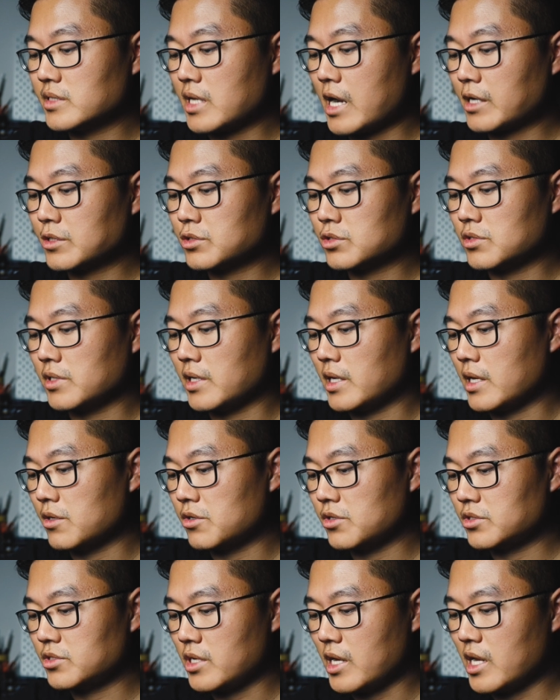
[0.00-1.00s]
actually
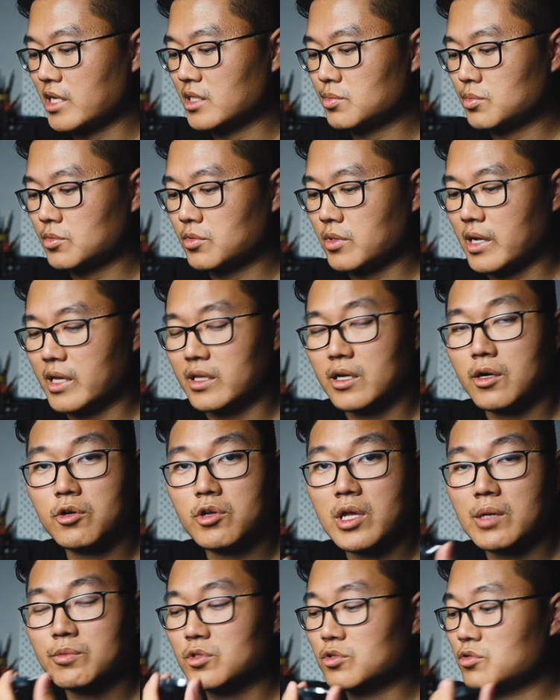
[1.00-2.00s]
interchangeable, and all
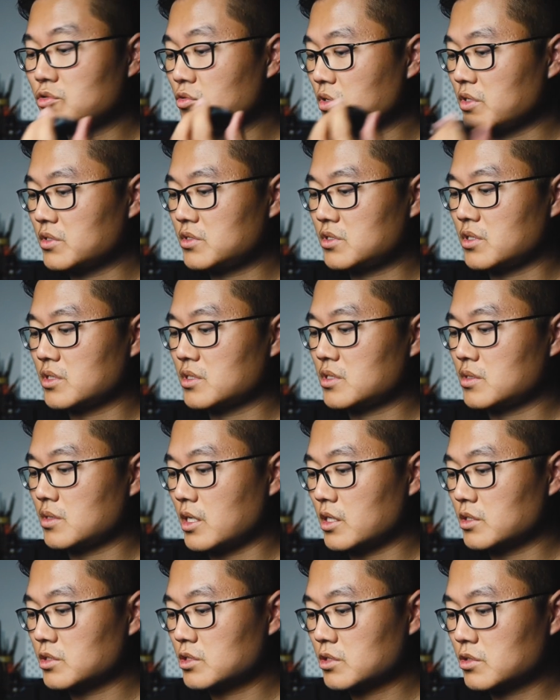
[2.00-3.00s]
you have to do is just
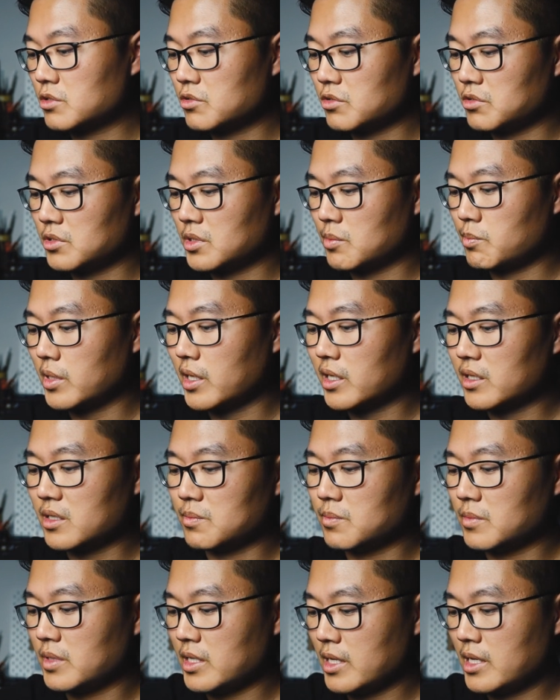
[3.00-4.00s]
unscrew the
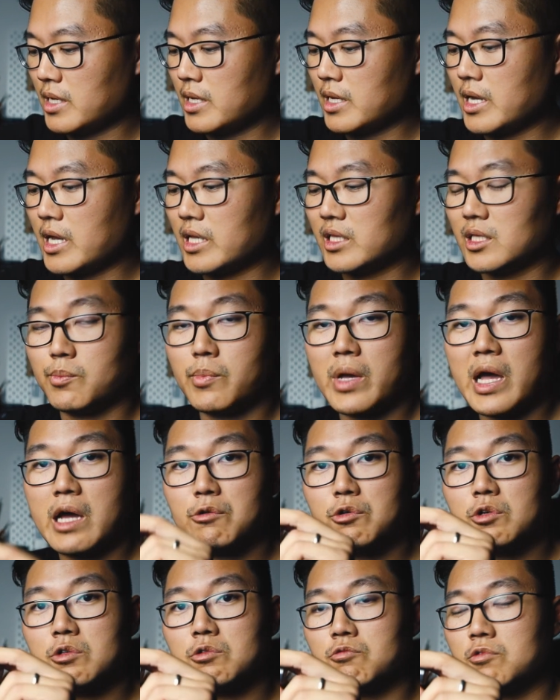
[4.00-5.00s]
bottom and the
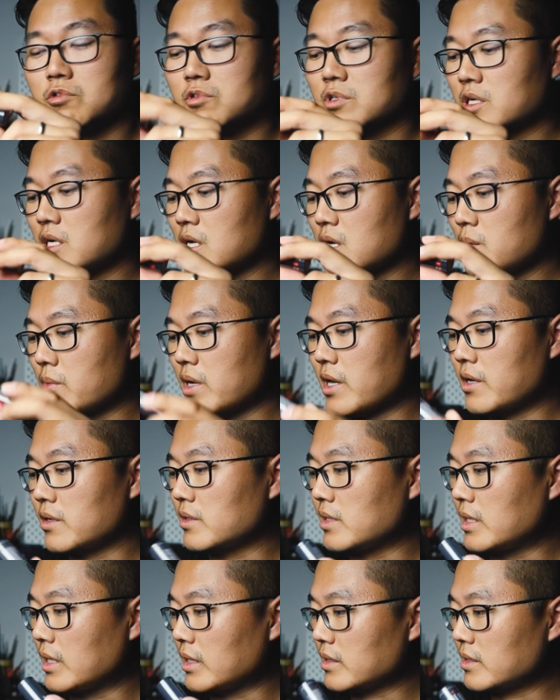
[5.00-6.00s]
battery will come out
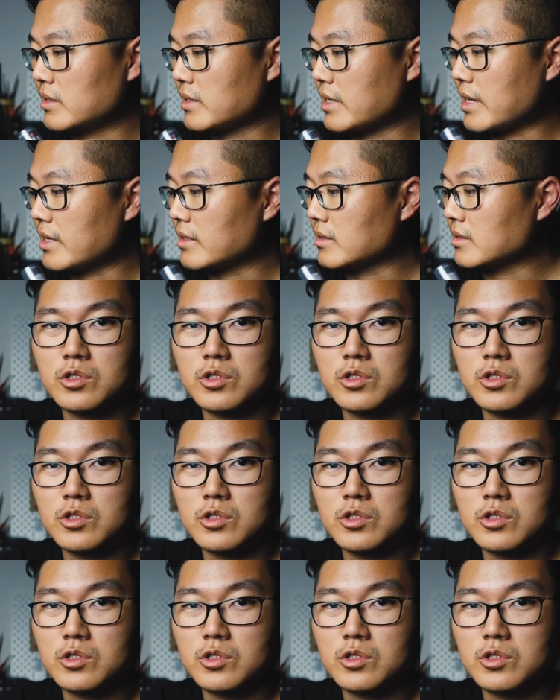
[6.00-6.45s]
like that.